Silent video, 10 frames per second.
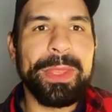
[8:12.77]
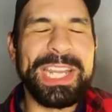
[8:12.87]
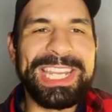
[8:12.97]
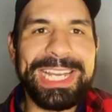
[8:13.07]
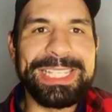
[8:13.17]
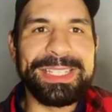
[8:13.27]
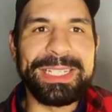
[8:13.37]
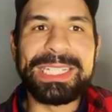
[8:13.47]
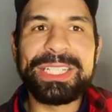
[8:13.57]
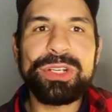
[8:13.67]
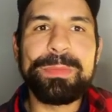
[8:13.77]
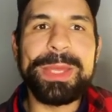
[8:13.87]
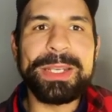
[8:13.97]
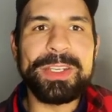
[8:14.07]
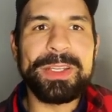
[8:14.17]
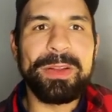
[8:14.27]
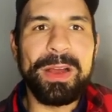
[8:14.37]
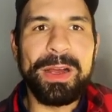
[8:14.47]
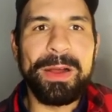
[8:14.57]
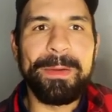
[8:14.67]
dicey, a little bit
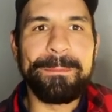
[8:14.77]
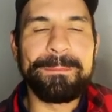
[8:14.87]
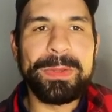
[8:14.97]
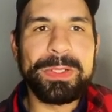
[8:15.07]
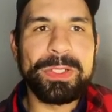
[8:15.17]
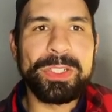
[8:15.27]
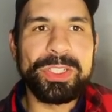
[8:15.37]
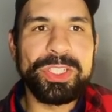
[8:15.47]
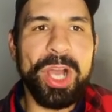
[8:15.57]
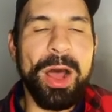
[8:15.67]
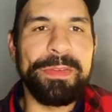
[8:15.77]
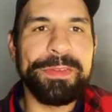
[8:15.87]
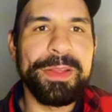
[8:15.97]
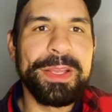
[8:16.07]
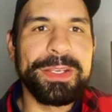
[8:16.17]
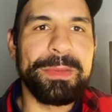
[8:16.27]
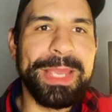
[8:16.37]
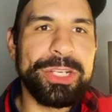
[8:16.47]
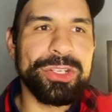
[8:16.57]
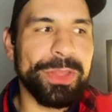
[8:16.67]
um, tough to
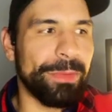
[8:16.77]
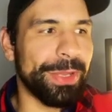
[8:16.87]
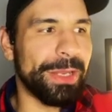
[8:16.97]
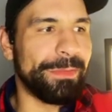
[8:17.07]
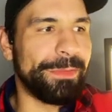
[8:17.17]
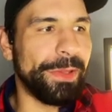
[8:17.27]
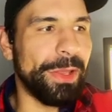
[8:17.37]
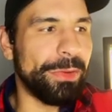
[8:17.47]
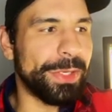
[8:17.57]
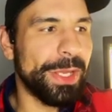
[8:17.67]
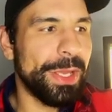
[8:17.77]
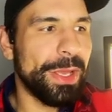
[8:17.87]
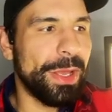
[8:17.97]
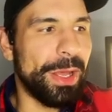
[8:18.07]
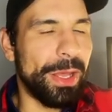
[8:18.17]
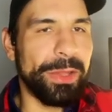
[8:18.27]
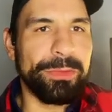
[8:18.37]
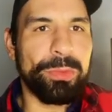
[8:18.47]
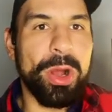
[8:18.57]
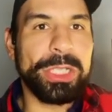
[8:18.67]
make sure that we can fill out uh, the
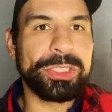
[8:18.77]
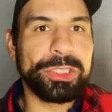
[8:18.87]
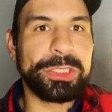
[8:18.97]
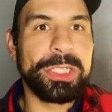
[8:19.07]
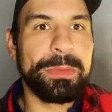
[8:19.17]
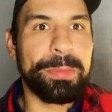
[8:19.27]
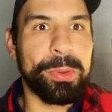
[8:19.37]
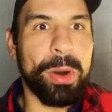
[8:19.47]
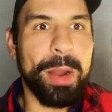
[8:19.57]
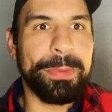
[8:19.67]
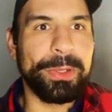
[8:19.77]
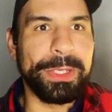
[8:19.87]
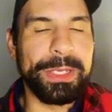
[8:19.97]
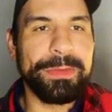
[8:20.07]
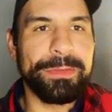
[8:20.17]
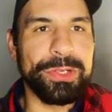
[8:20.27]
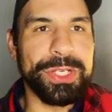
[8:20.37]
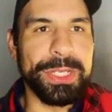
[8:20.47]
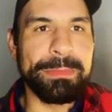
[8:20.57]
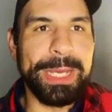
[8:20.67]
roster properly for
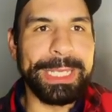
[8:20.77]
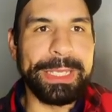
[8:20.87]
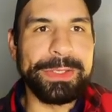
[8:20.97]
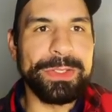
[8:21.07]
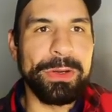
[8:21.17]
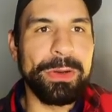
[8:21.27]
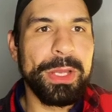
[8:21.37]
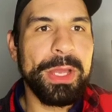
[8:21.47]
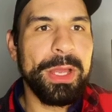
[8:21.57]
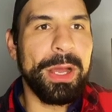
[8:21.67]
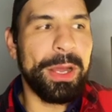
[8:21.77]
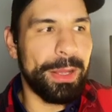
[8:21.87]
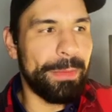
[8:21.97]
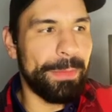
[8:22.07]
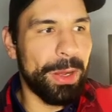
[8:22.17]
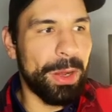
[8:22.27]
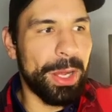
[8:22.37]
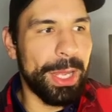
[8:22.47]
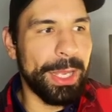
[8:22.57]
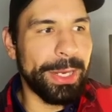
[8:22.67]
Team Mikey. So um,
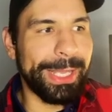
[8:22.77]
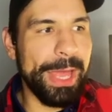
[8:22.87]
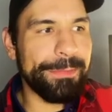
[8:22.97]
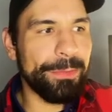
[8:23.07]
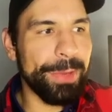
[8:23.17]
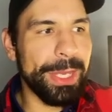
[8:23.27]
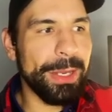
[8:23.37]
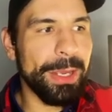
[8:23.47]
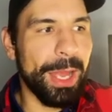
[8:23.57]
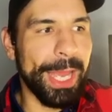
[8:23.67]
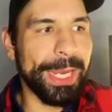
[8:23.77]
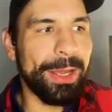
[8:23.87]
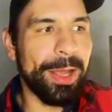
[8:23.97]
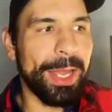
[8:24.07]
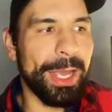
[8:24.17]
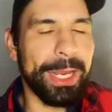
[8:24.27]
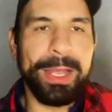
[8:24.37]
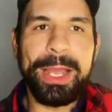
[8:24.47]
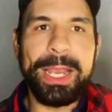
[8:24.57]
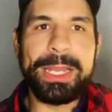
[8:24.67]
on left wing, I got a
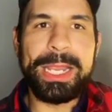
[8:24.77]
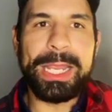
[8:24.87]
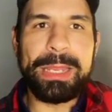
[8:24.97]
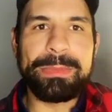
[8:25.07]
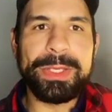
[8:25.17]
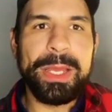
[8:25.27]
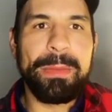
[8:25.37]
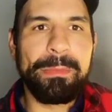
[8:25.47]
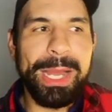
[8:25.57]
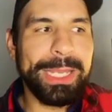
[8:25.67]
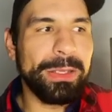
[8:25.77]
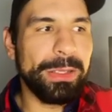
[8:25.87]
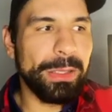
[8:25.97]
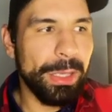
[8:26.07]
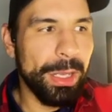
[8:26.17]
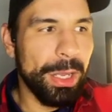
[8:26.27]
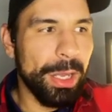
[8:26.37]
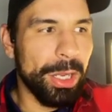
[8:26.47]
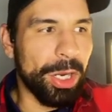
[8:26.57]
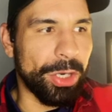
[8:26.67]
guy named Michael
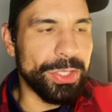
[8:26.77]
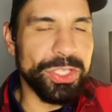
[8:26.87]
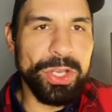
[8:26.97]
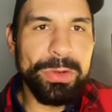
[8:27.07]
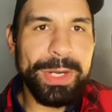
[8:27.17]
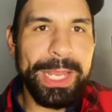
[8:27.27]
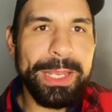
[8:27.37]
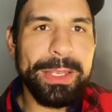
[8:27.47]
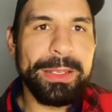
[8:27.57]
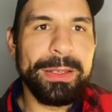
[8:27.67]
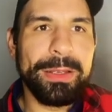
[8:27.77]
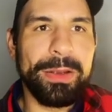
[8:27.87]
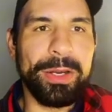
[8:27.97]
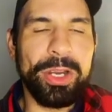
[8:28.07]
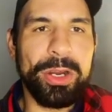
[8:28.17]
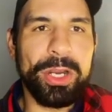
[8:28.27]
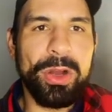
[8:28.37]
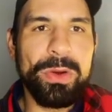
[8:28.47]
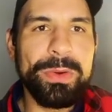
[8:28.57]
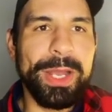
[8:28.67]
Carcone or
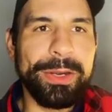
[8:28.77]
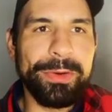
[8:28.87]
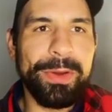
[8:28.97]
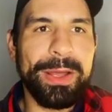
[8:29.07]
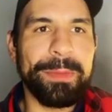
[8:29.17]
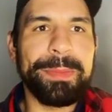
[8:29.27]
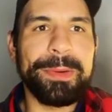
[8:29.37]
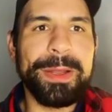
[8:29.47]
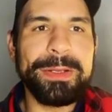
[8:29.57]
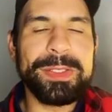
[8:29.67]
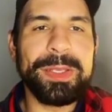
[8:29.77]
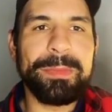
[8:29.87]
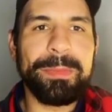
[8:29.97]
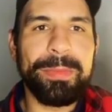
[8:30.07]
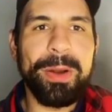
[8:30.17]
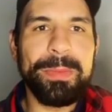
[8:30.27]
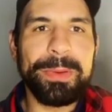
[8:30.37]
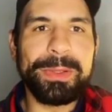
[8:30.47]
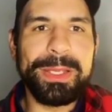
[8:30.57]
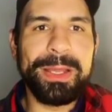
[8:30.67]
Carcone. I don't know how to pronounce it
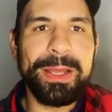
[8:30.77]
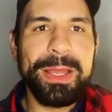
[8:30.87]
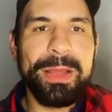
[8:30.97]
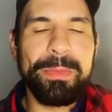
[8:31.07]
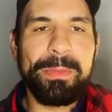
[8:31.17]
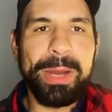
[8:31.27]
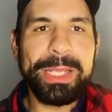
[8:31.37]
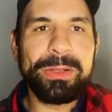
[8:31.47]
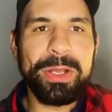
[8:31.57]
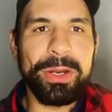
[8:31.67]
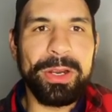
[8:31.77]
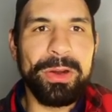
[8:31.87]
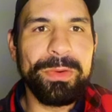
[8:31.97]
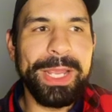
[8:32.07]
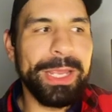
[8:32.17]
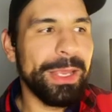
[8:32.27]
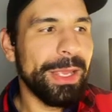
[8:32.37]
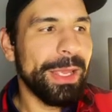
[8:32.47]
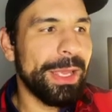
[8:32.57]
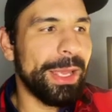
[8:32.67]
properly. Michael Carcone.
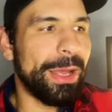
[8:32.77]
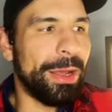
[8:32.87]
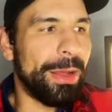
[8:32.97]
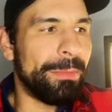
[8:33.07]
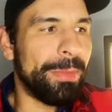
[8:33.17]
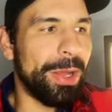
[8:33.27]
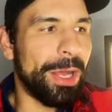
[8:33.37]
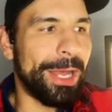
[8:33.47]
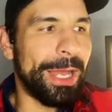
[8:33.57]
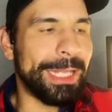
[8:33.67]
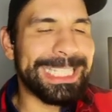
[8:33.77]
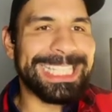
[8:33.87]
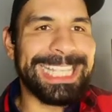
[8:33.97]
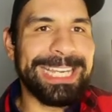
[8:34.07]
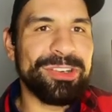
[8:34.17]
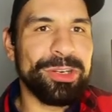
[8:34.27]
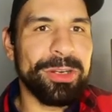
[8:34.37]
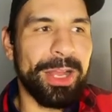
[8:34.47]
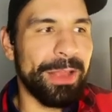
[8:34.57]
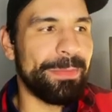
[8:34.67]
Um, at
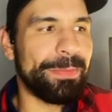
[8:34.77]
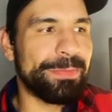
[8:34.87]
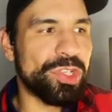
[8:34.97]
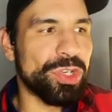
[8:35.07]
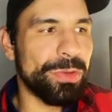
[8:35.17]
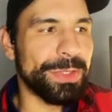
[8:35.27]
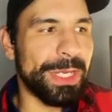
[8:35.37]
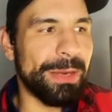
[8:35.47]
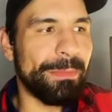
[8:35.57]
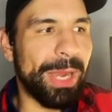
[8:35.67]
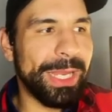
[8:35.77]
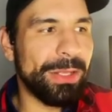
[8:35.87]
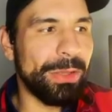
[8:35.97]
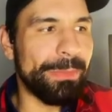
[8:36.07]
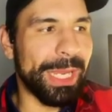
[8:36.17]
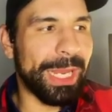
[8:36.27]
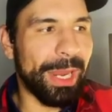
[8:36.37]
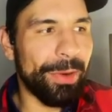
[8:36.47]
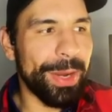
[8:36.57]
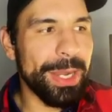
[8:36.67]
center, I've chosen Michael
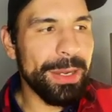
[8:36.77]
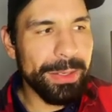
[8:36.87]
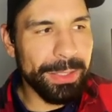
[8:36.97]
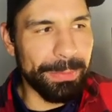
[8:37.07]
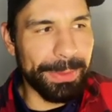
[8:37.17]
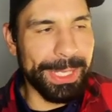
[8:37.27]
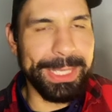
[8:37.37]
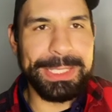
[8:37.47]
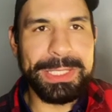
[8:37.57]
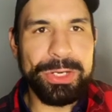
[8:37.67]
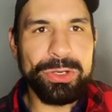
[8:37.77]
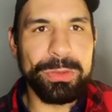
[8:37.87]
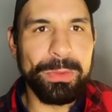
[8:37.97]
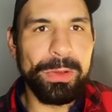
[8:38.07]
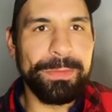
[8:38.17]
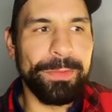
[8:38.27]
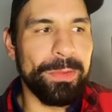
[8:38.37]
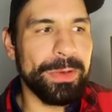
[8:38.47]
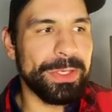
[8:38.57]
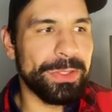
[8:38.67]
McCarron to play the center role
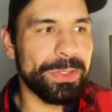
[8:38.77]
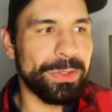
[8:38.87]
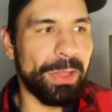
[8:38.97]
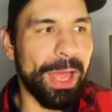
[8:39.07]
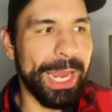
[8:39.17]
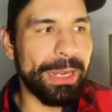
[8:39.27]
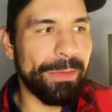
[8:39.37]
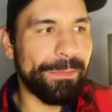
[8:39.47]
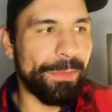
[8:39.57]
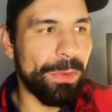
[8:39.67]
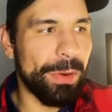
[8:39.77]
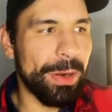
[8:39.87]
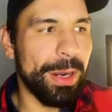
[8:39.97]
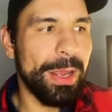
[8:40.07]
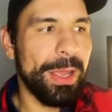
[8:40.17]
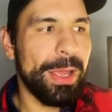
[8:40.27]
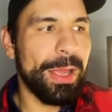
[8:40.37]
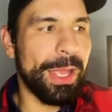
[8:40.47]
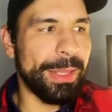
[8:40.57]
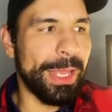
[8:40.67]
for line four.
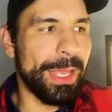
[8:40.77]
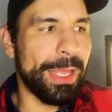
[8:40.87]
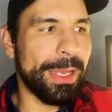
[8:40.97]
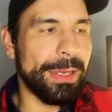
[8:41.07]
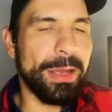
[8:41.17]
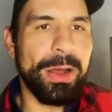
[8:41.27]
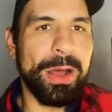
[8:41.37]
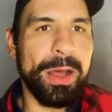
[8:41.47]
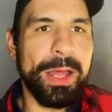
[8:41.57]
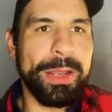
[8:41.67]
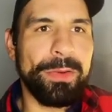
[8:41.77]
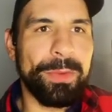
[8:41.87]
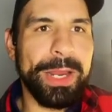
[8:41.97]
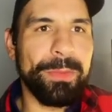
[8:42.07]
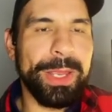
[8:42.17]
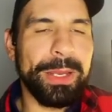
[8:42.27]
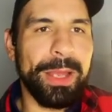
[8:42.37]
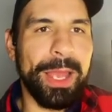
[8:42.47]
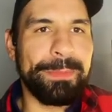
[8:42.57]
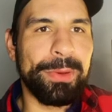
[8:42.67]
And then on the right wing,
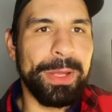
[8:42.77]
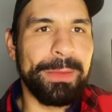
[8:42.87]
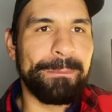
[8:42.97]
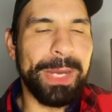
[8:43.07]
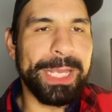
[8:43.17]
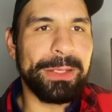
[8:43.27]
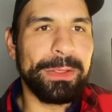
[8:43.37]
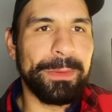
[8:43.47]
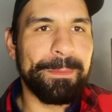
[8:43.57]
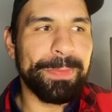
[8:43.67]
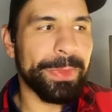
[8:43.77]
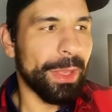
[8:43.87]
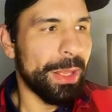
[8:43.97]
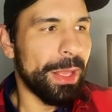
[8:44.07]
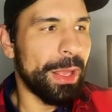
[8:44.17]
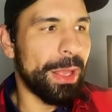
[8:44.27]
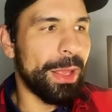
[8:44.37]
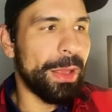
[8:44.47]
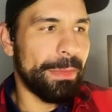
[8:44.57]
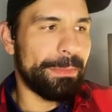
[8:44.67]
I put Michael
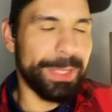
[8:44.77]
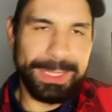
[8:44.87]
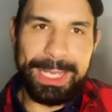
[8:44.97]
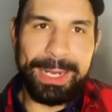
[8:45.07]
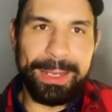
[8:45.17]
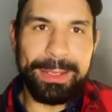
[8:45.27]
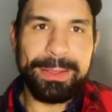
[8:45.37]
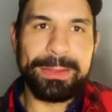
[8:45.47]
Pezzetta.